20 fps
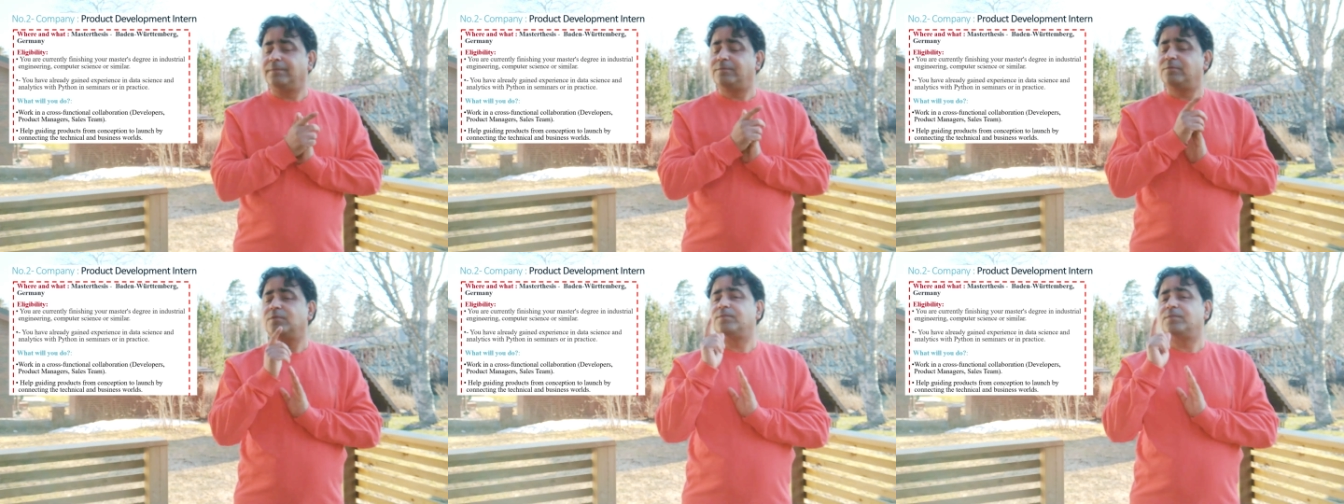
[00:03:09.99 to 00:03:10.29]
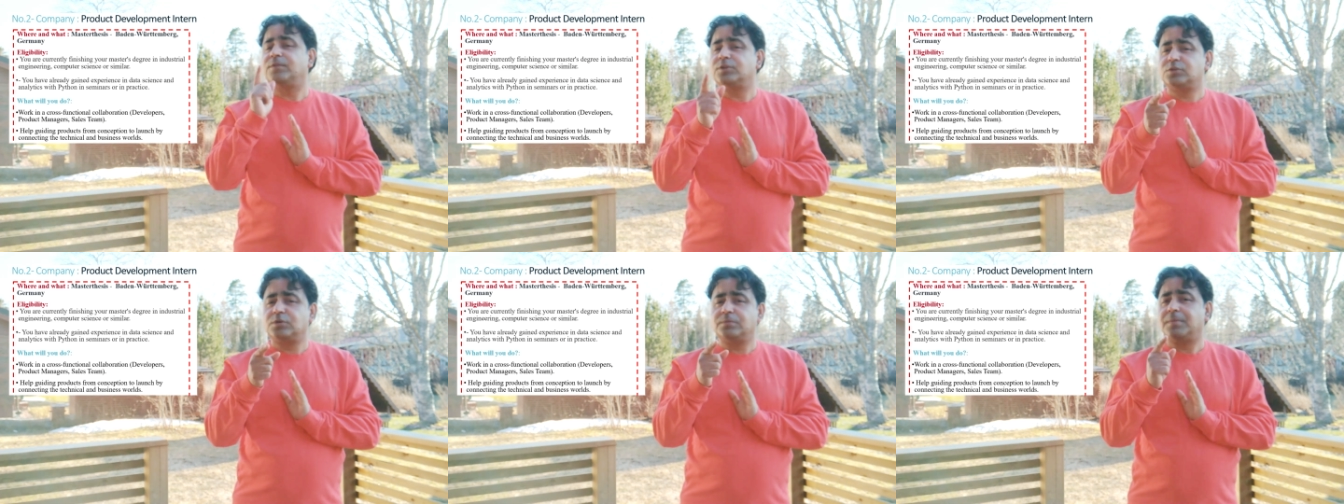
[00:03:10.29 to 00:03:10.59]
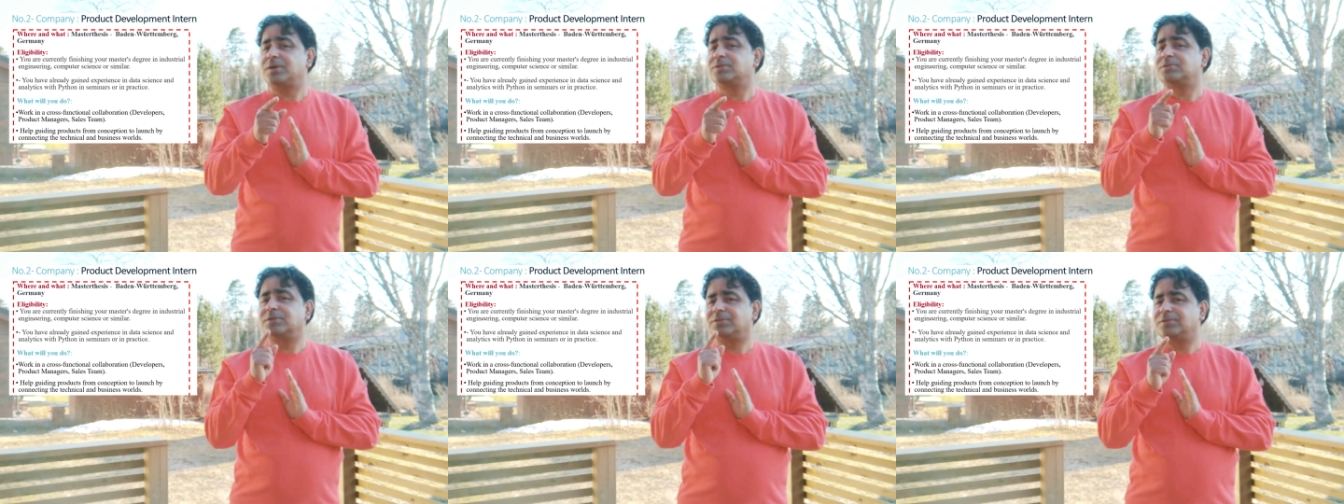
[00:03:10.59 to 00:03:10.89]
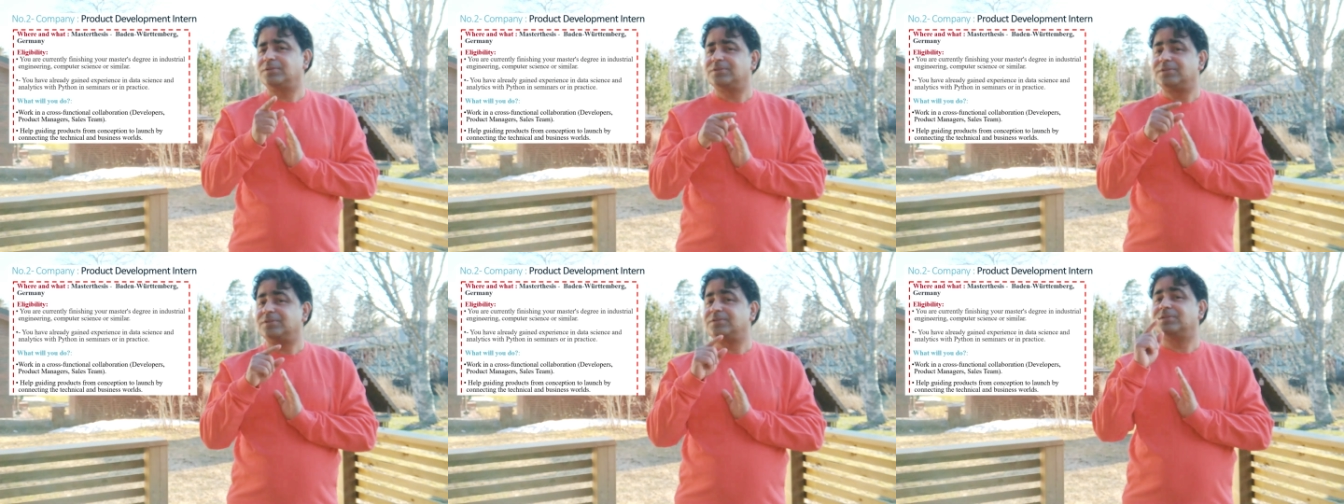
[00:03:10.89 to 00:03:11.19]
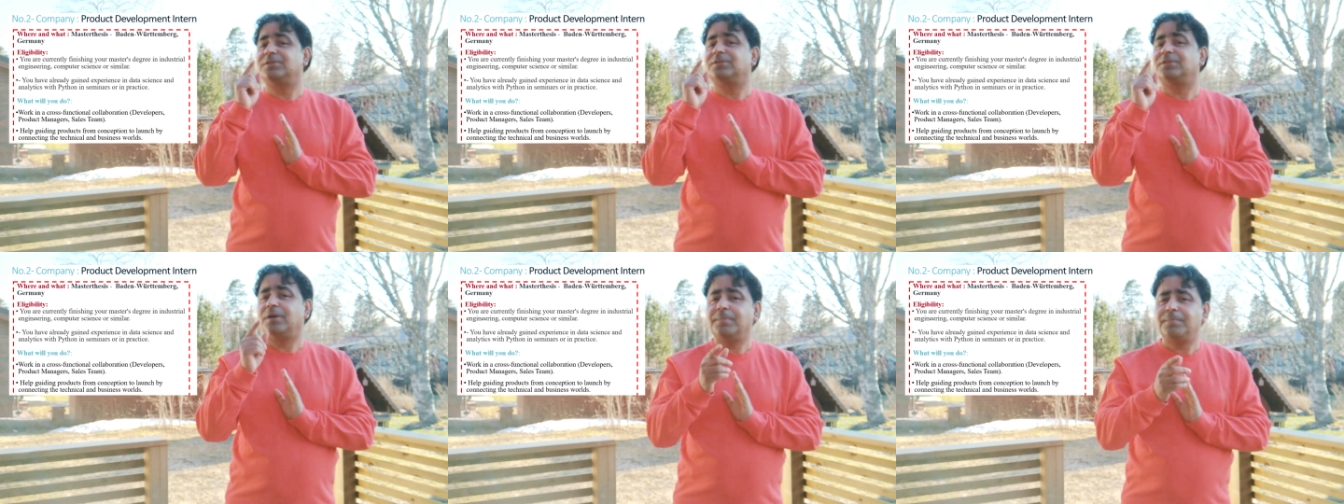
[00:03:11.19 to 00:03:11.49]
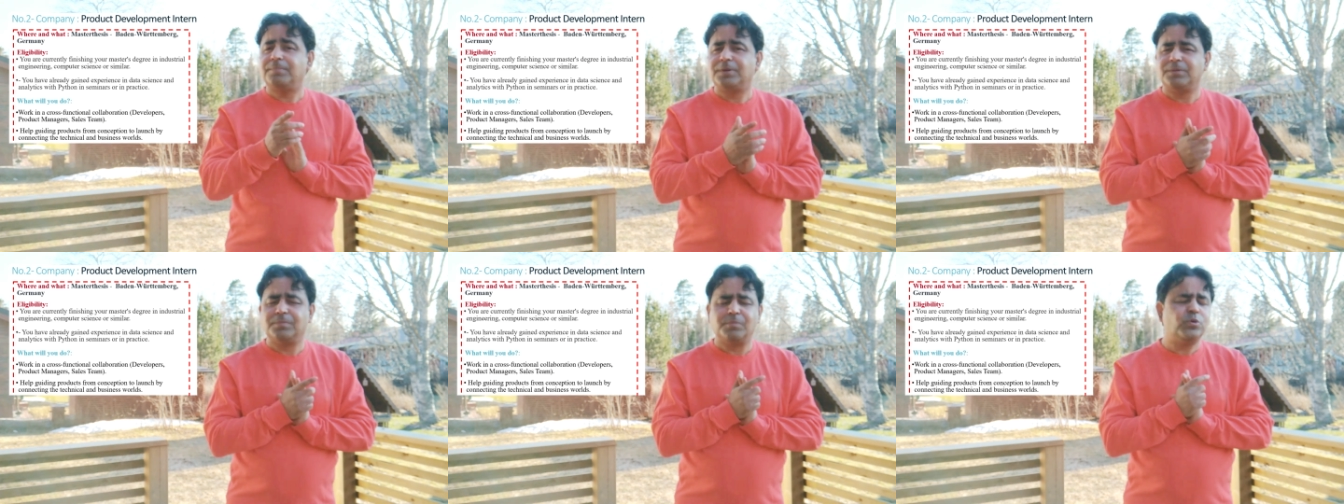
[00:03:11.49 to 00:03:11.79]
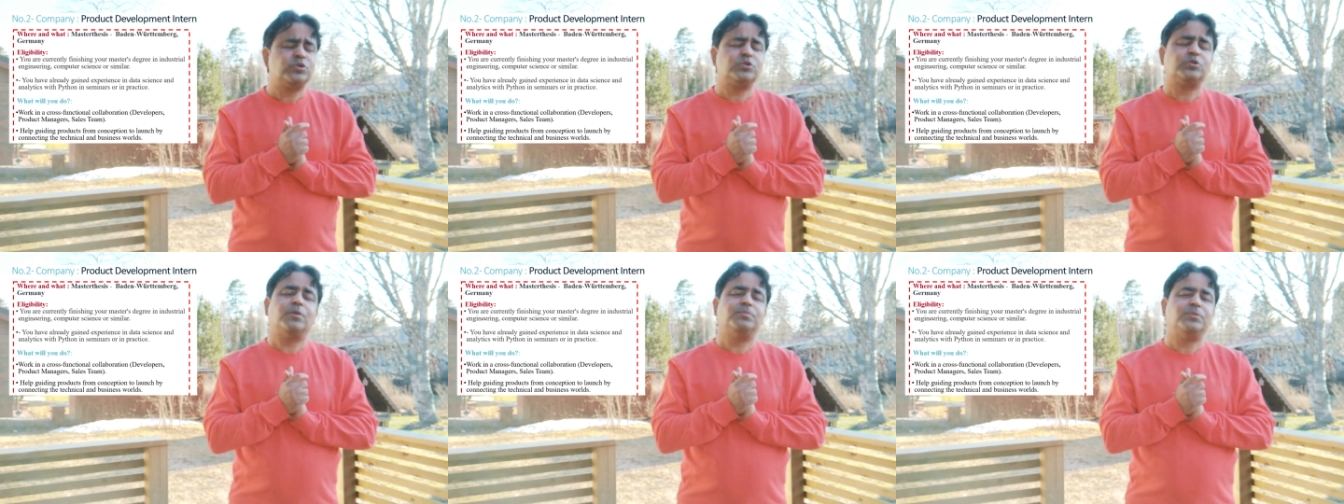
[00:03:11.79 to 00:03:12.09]
If you finish a master thesis in a company,
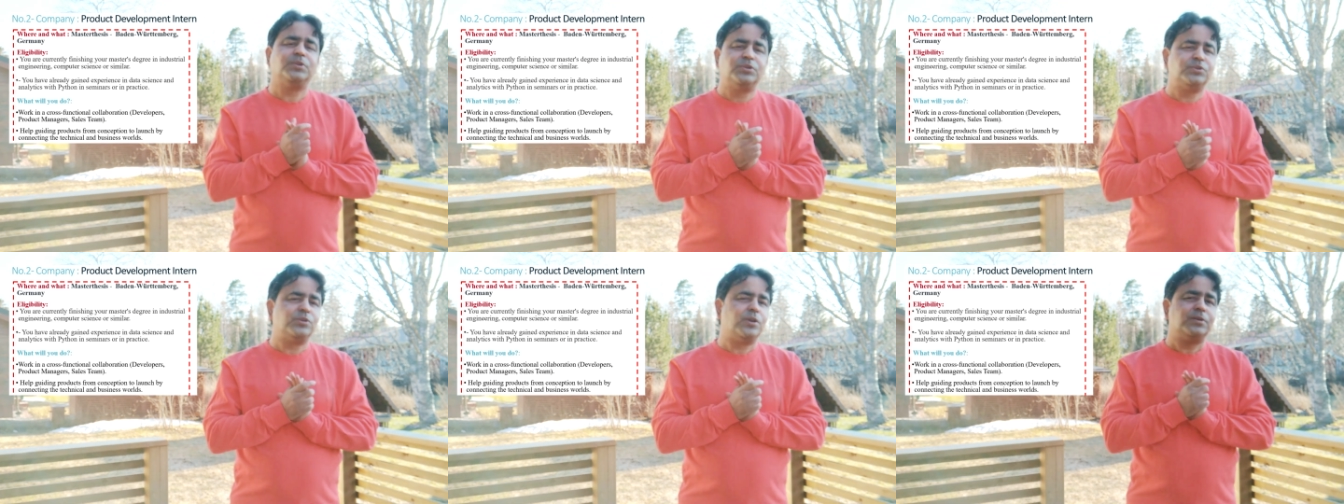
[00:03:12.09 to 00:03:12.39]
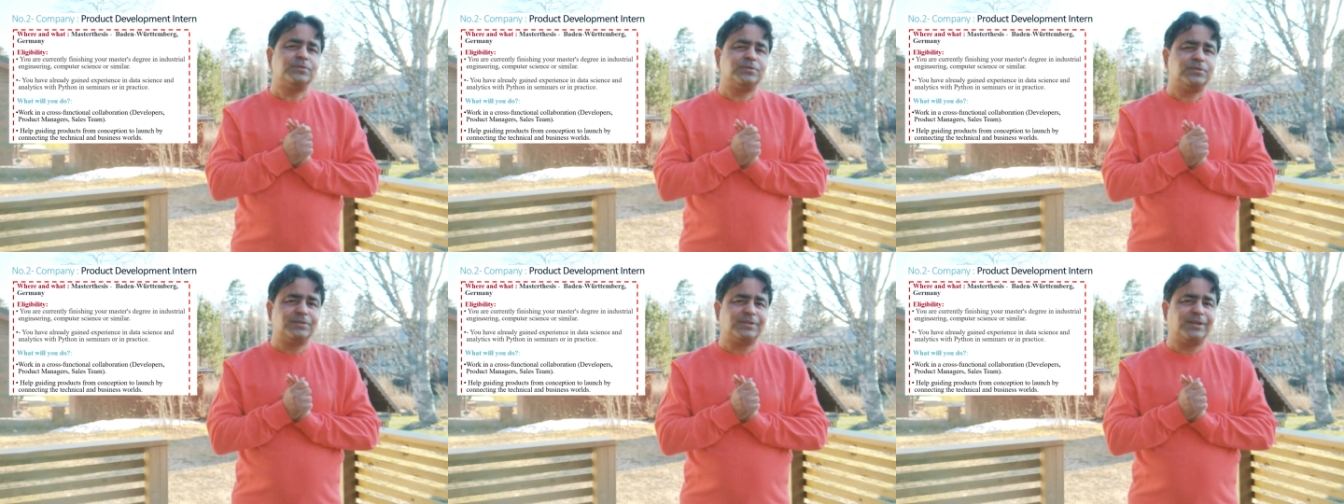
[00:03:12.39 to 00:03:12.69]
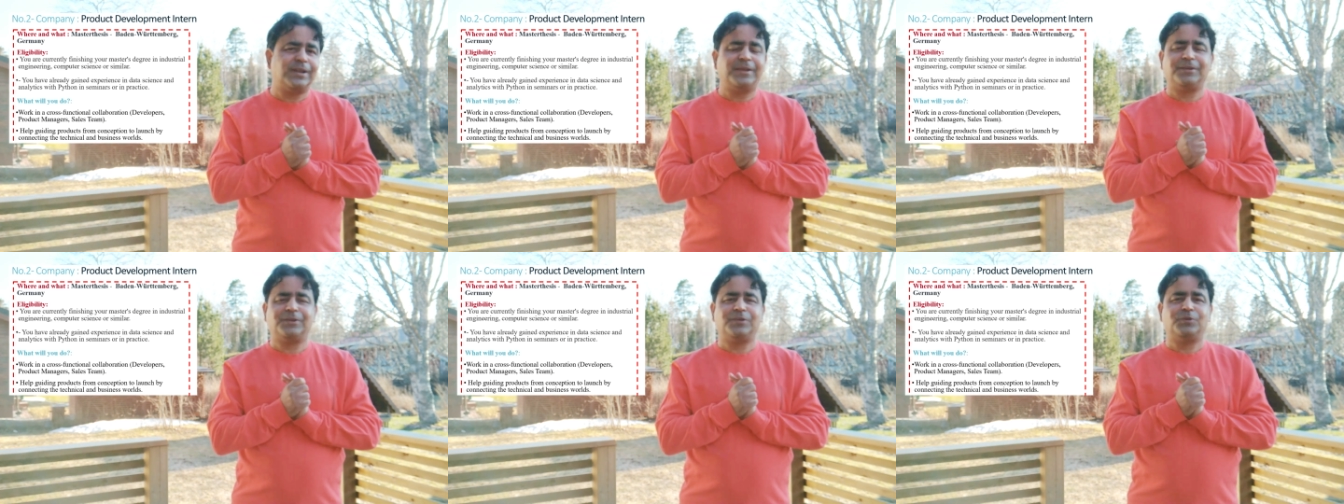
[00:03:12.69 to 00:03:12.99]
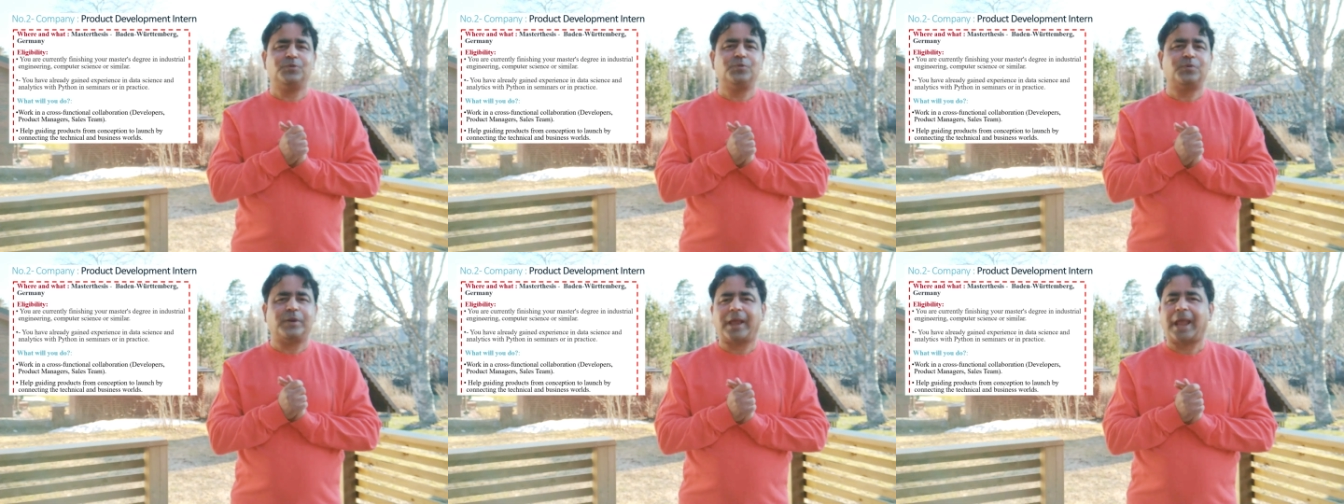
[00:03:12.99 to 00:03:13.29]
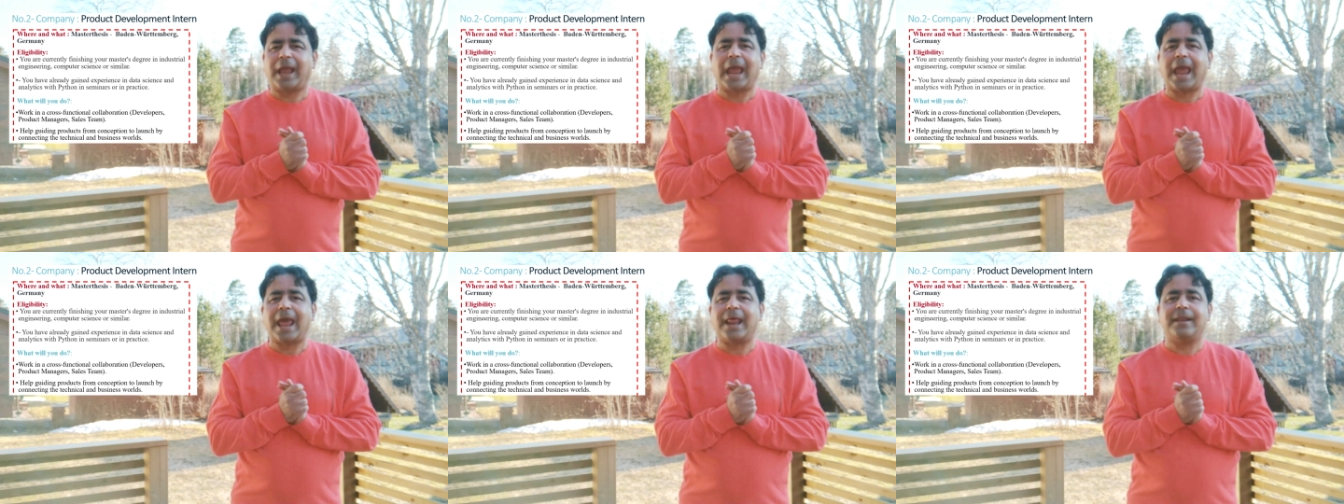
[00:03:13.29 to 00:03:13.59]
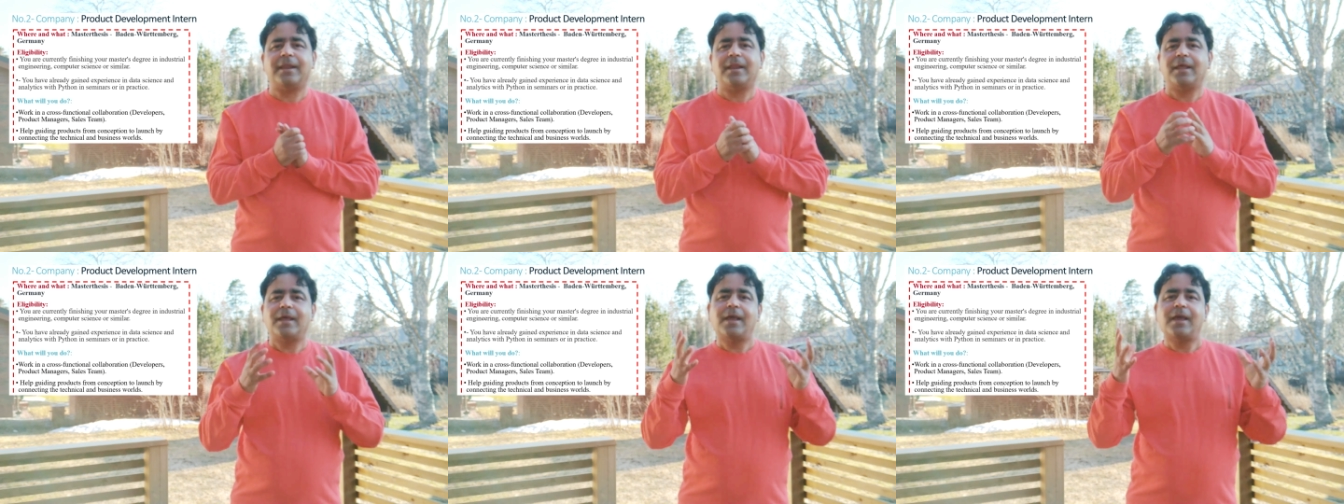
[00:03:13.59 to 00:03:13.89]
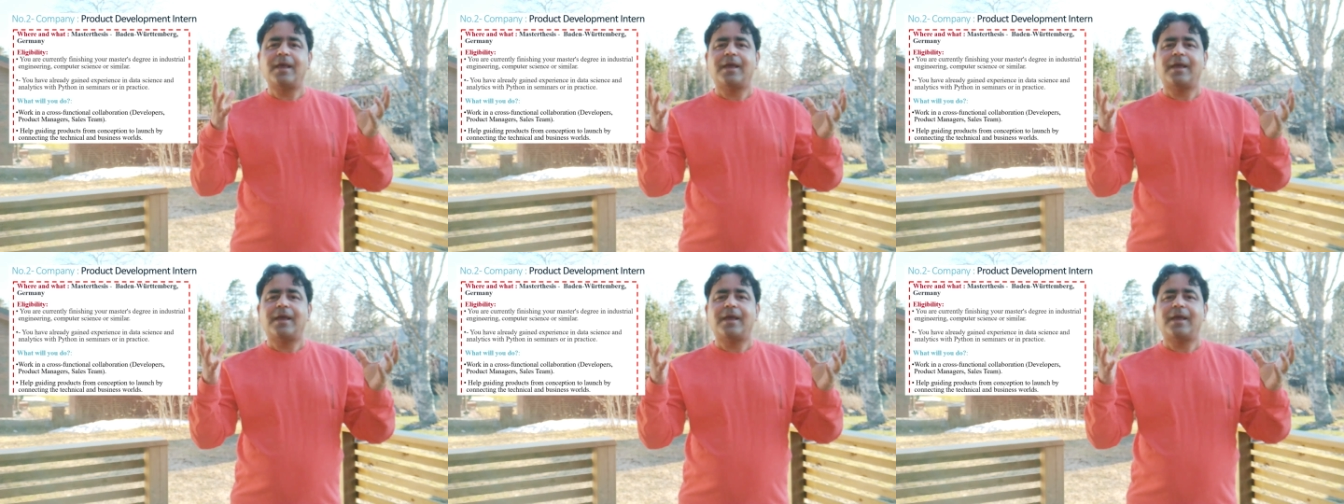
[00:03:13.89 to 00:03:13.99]
most of the chances like you can